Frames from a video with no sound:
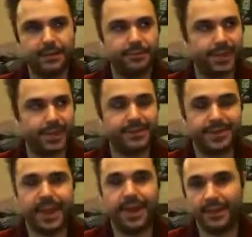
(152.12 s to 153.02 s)

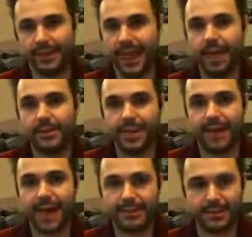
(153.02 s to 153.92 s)
Deathstar that Chaos have
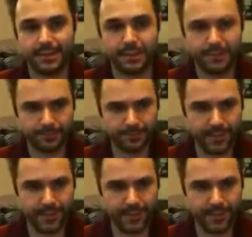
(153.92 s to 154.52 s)
access to.